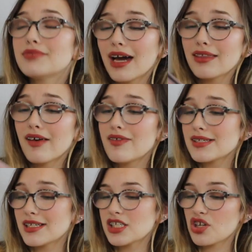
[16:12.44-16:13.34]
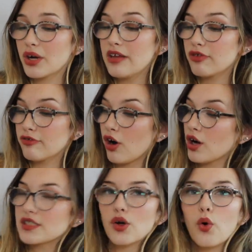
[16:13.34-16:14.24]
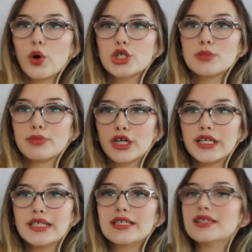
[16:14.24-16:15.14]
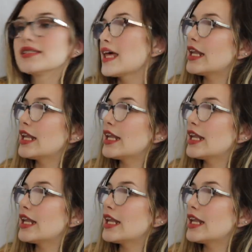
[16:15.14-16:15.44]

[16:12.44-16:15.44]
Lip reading: I love this, and this is great for fall because the orange and burgundies,